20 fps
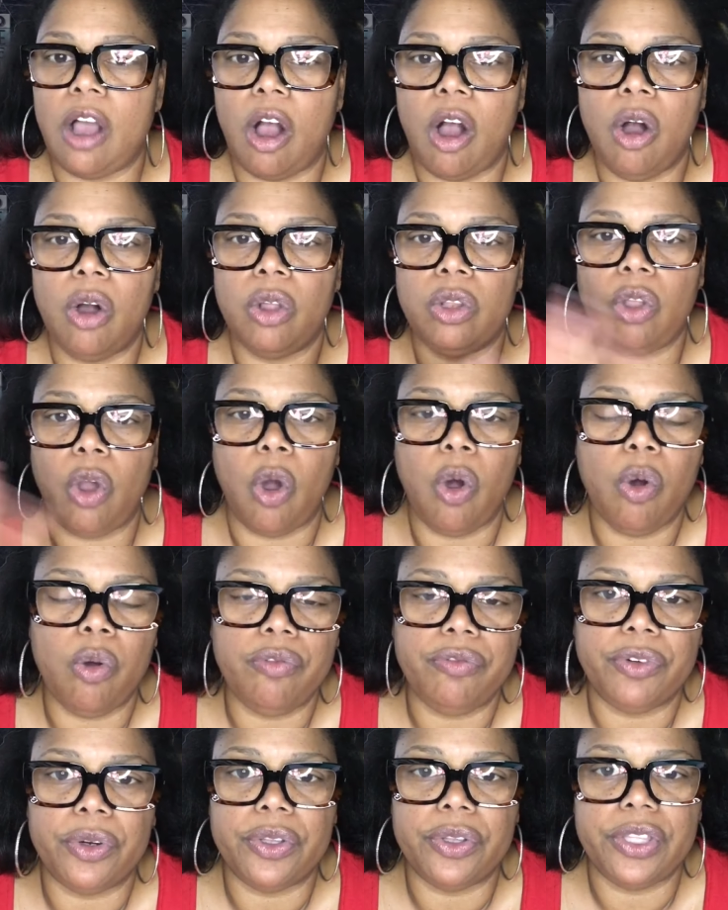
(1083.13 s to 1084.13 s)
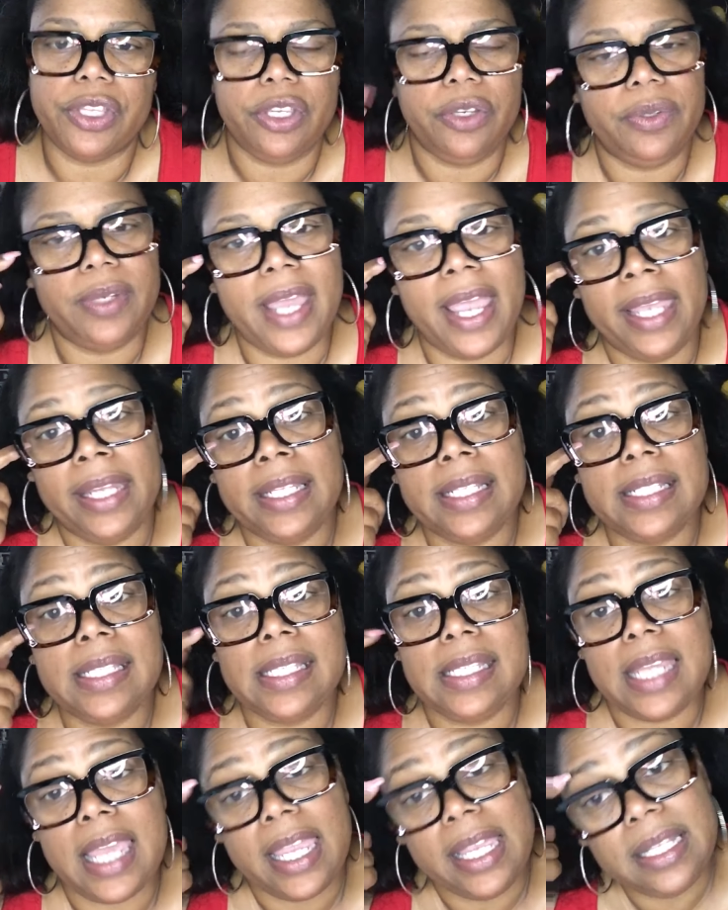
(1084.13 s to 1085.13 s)
all over the United
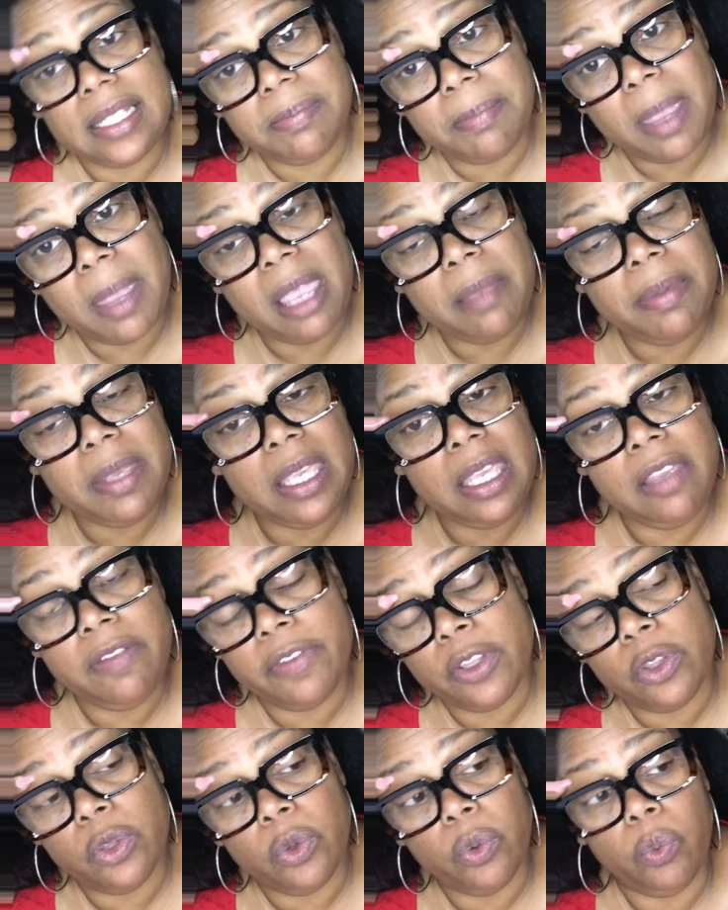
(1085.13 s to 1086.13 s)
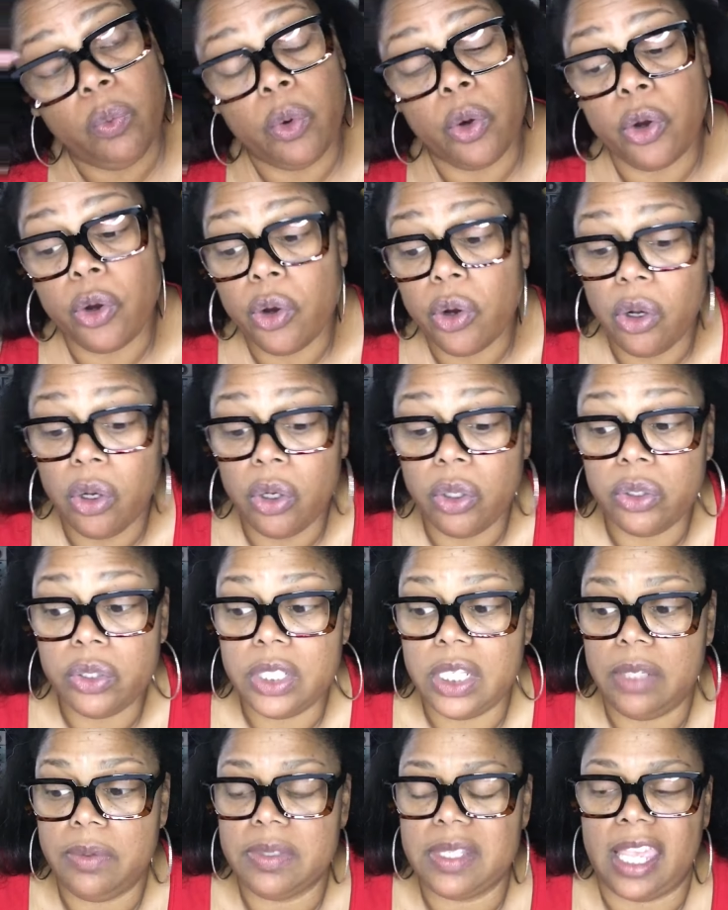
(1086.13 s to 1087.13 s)
States, maybe even the world.
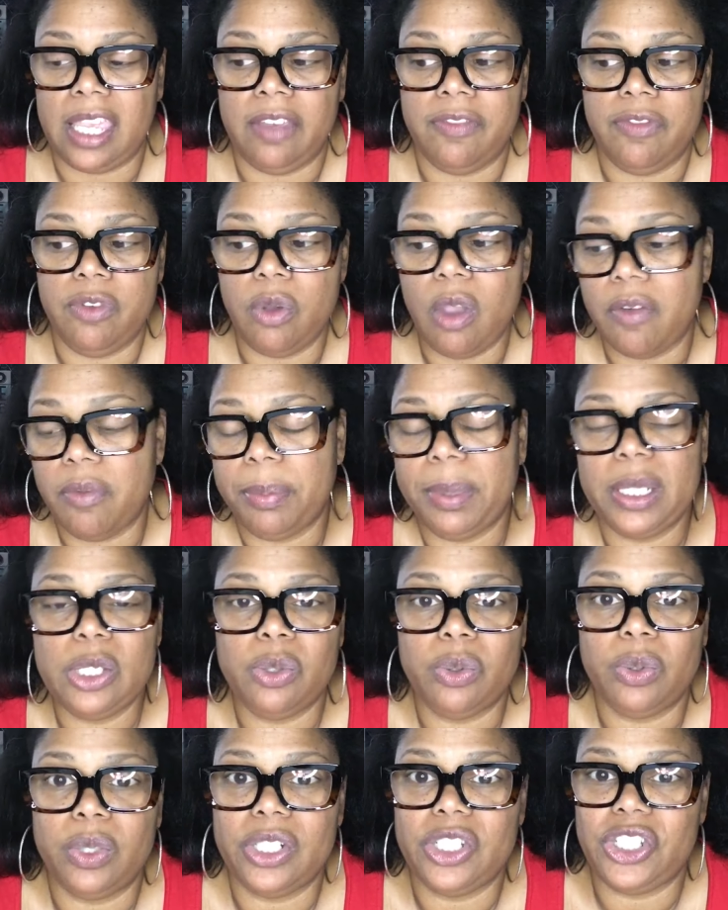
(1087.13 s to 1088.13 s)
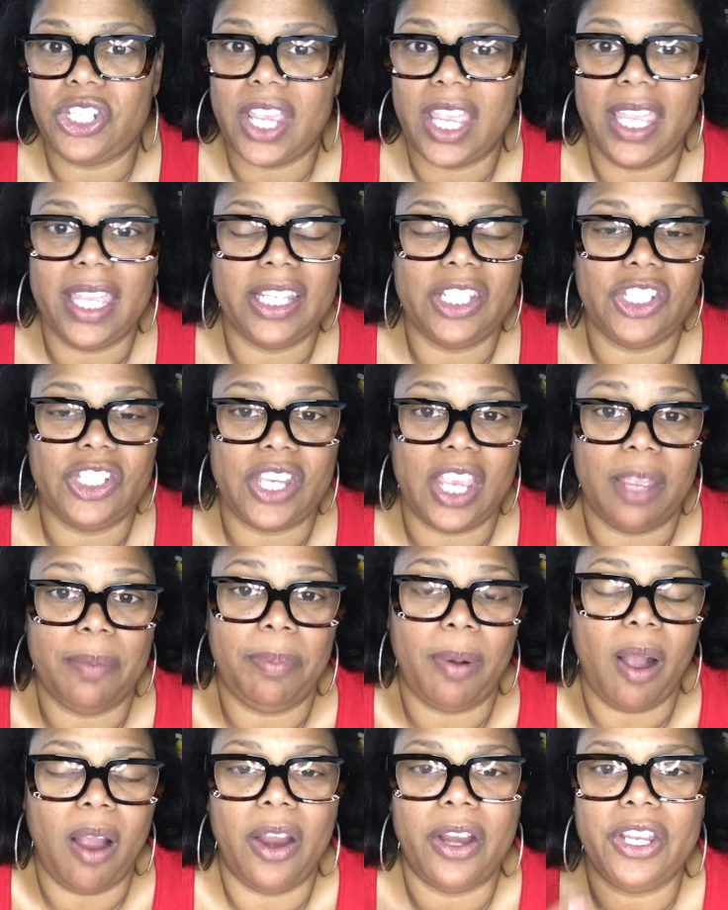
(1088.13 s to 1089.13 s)
He was like, if you ever been to a J and J
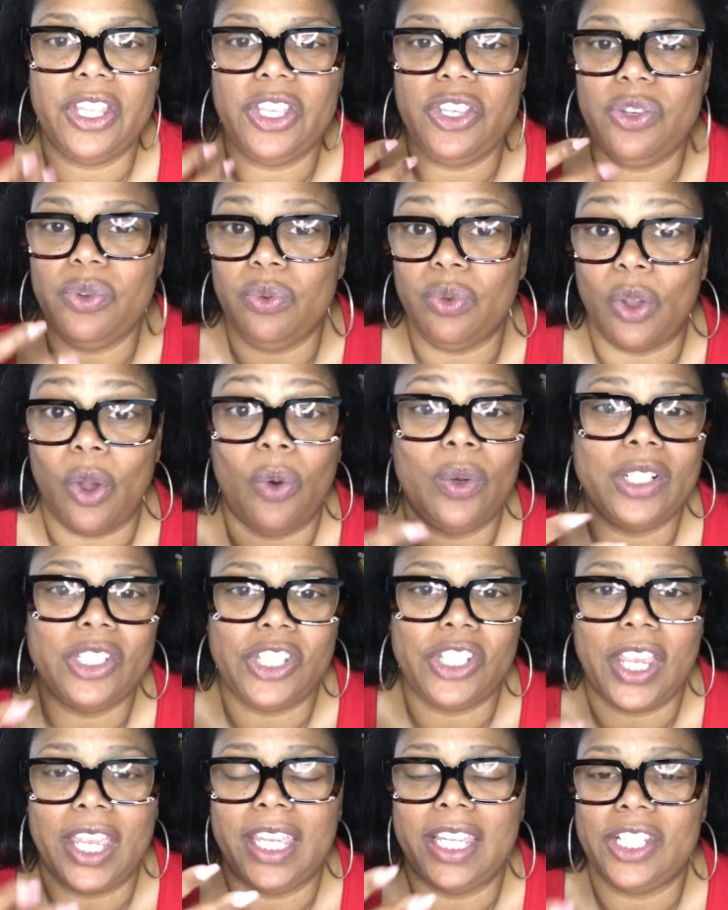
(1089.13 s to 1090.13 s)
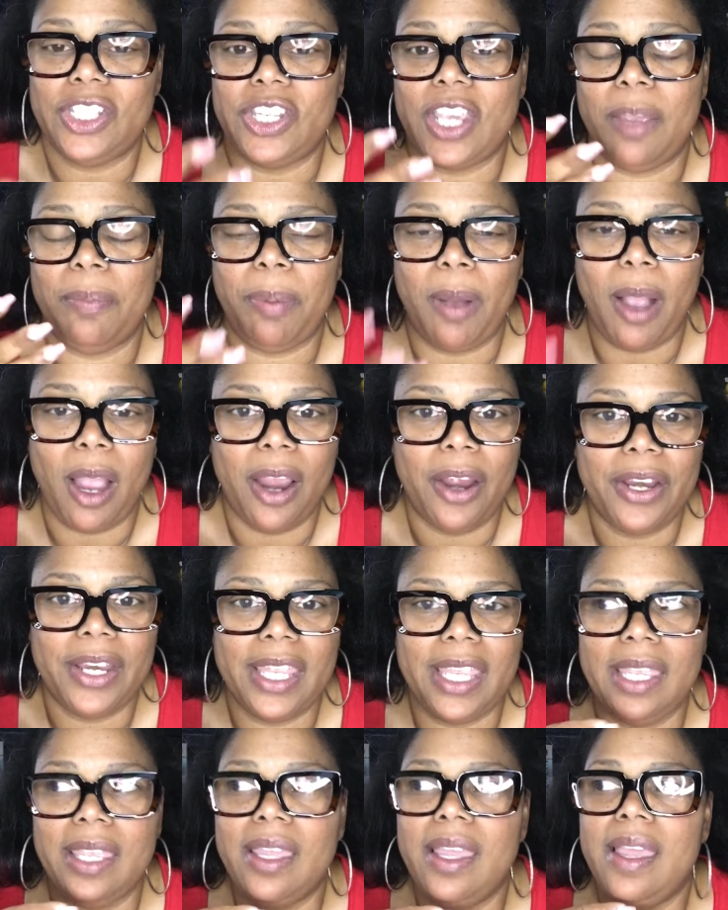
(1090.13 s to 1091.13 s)
party, you know a J and J
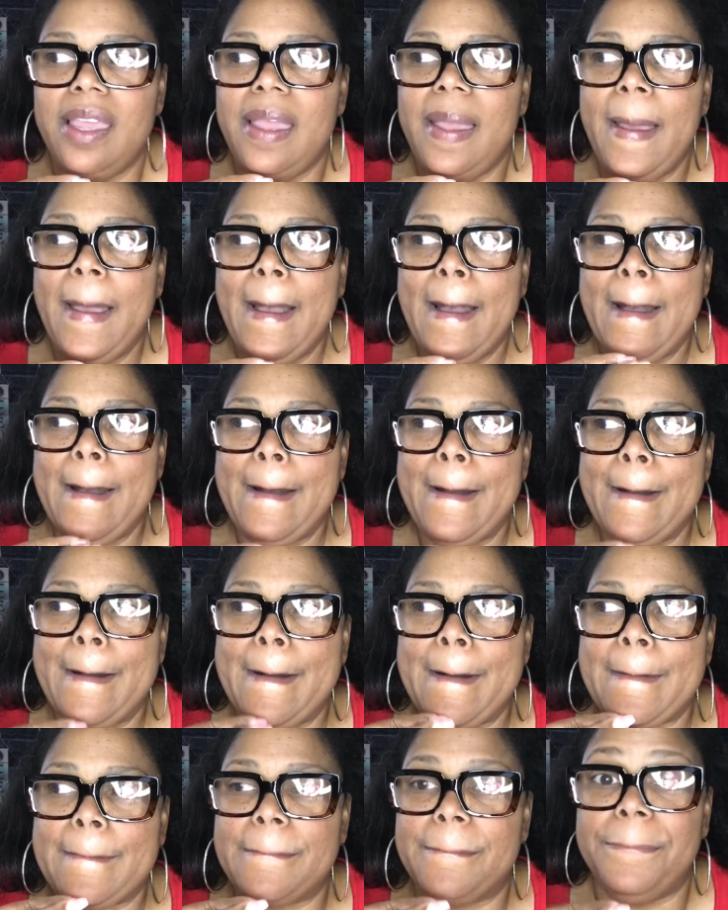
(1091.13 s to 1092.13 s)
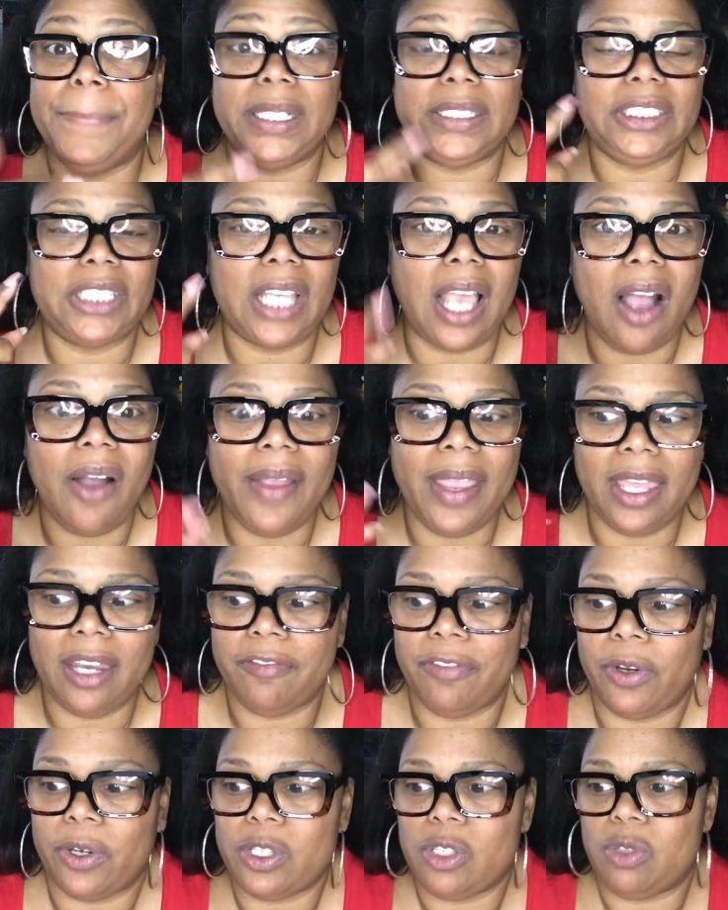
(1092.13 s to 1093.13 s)
party. Um, but y'all
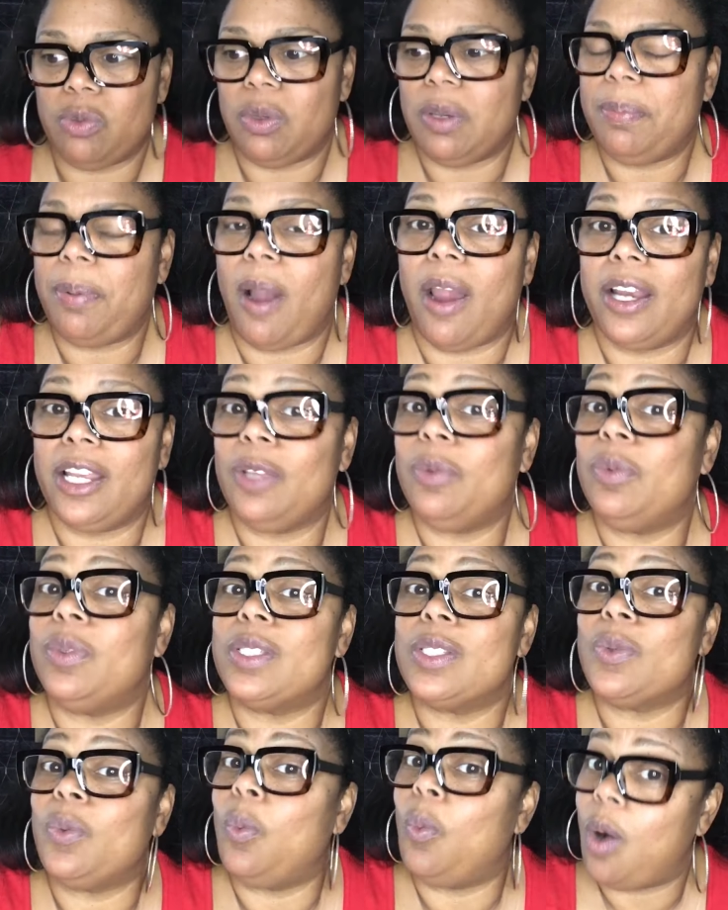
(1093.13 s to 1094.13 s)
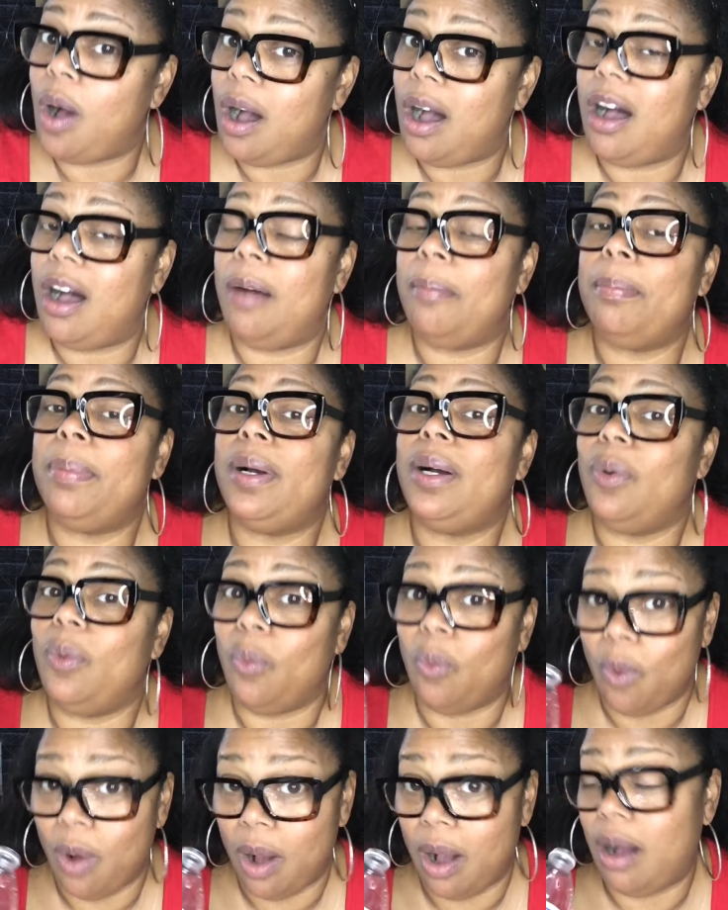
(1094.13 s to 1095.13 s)
anniversary party was womp
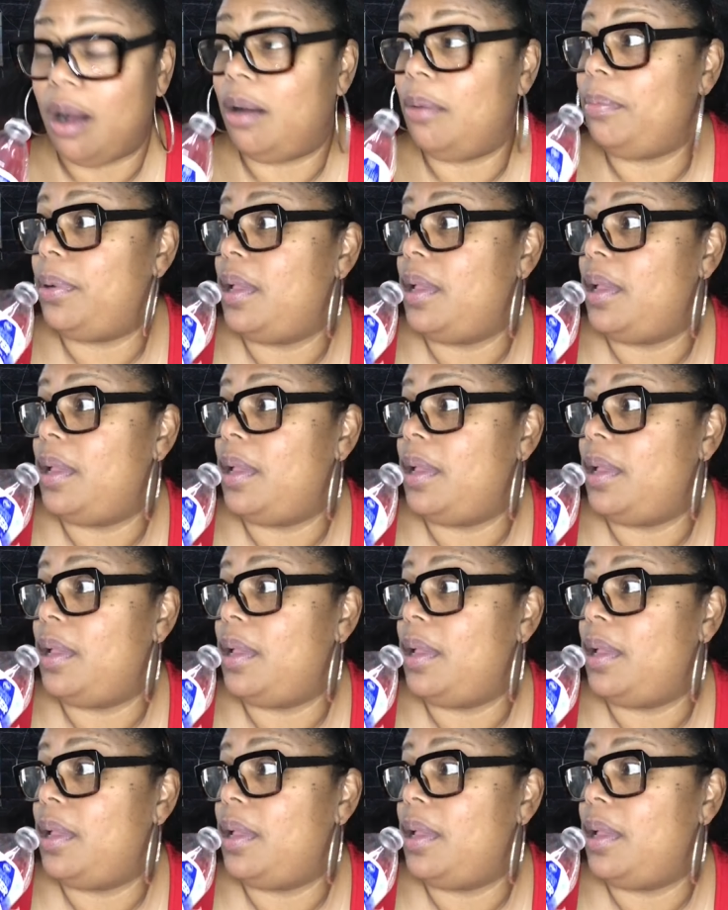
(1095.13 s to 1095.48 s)
womp.